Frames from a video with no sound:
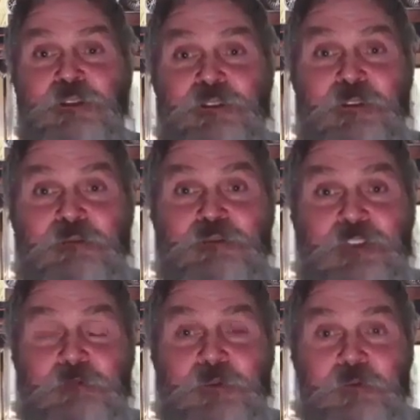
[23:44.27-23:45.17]
no
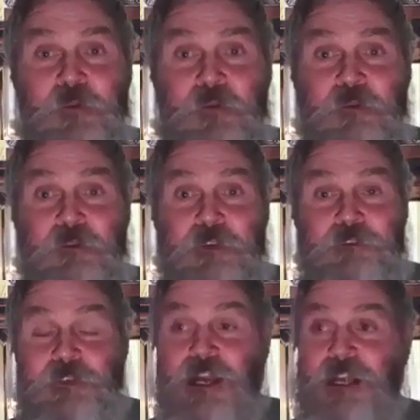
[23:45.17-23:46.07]
Jew has ever seen
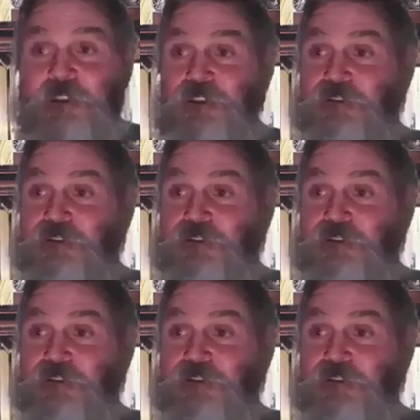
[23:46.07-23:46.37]
before?